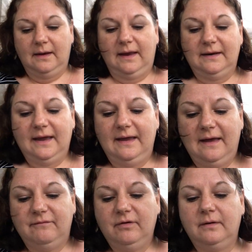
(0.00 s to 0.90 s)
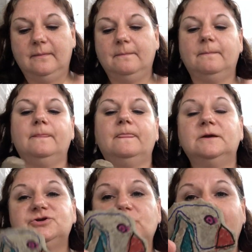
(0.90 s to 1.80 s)
and I have
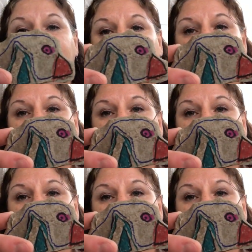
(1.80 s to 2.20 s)
Chirpy.